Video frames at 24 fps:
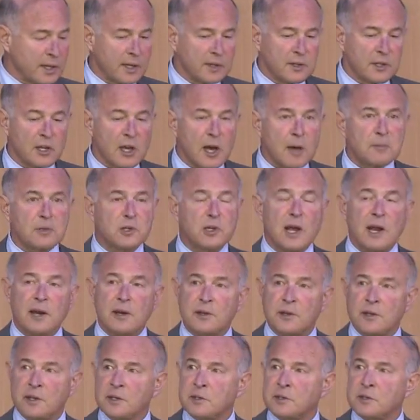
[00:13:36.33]
And the upshot
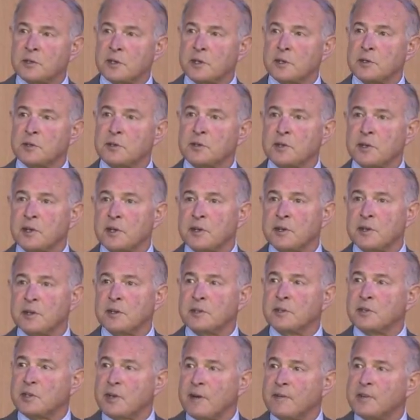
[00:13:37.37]
of this is that
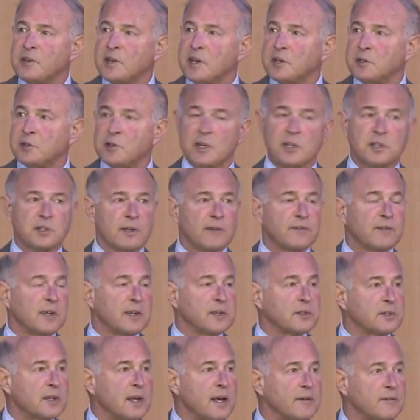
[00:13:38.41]
in seventeen eighty-six, seventeen
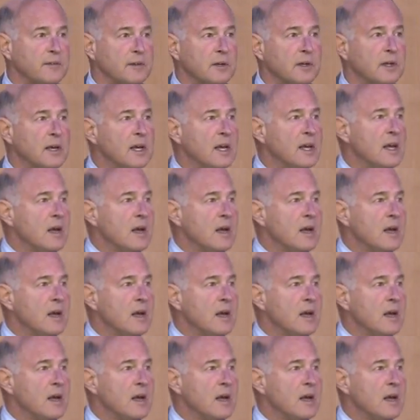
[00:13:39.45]
eighty-seven,